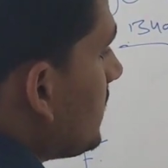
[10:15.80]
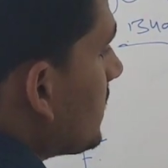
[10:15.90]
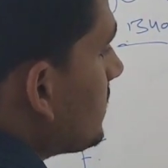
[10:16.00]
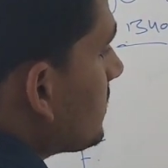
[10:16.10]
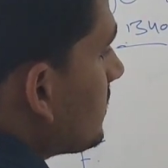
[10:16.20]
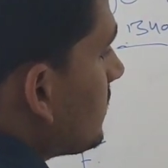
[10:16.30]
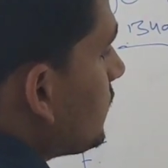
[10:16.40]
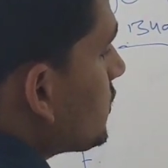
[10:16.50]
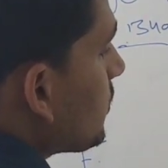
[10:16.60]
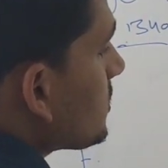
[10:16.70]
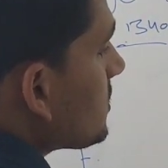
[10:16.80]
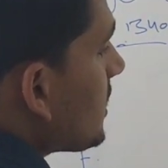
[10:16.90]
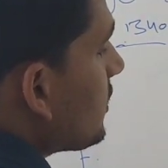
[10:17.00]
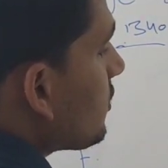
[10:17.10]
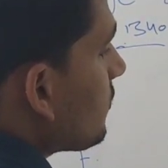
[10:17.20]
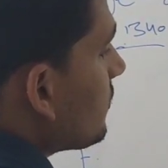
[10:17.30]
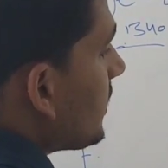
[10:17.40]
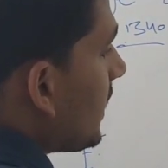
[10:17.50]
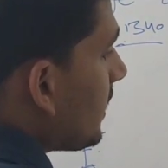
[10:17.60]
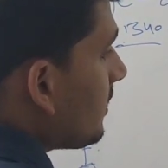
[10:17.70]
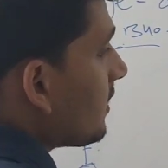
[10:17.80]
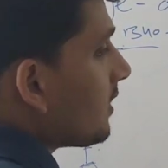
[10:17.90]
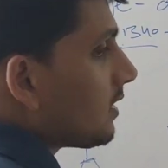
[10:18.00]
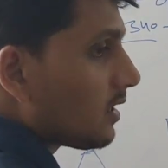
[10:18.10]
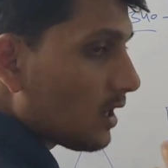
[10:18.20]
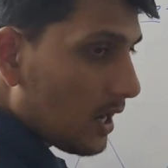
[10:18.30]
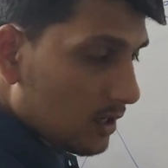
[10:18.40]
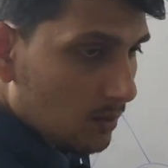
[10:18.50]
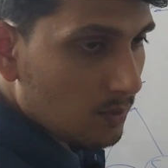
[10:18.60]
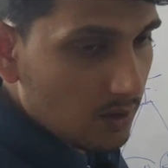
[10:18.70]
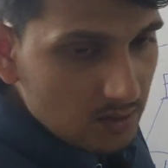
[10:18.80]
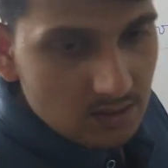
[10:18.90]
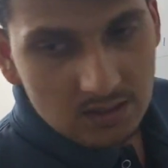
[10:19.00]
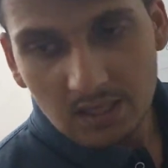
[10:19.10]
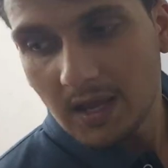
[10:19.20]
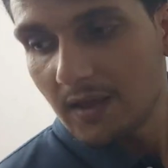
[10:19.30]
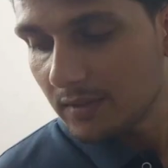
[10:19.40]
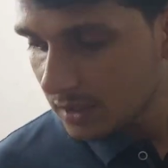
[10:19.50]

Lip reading: the London, which was the center of trade and commerce and the